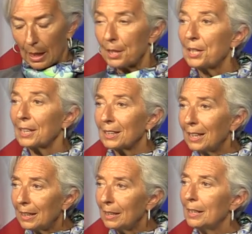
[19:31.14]
And that
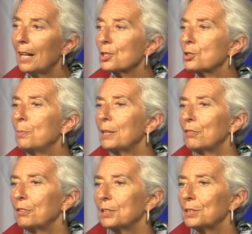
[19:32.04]
clearly has to
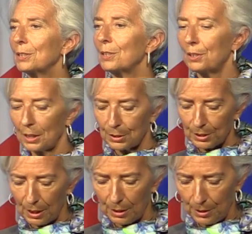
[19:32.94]
benefit the
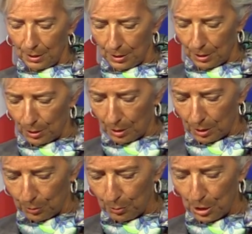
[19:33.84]
entire
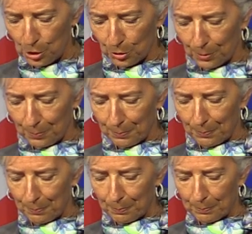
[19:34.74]
region.
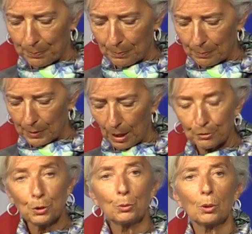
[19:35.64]

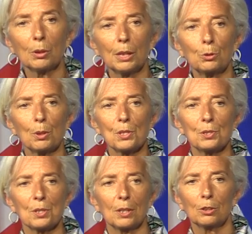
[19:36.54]
After all, it
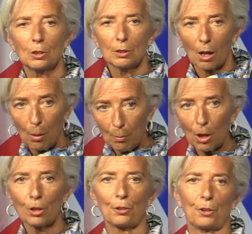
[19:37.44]
was,
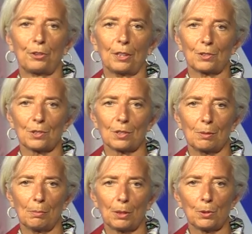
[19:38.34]
among other things,
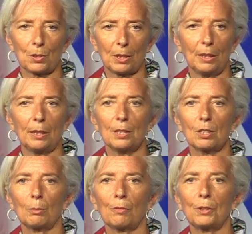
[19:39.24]
because clearly
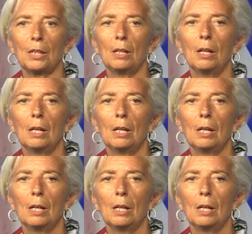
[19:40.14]
some of the